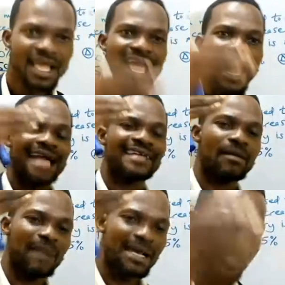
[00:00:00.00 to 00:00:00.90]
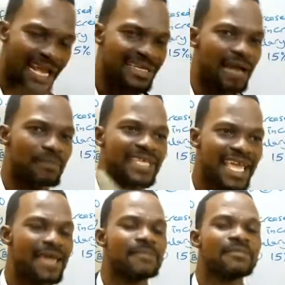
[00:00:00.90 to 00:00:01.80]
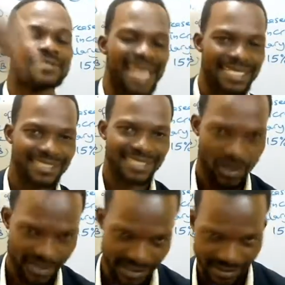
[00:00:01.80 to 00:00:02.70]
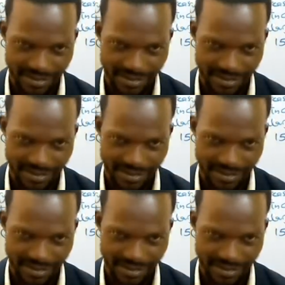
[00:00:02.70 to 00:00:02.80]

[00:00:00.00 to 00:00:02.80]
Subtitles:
and that man's salary now became 90,000.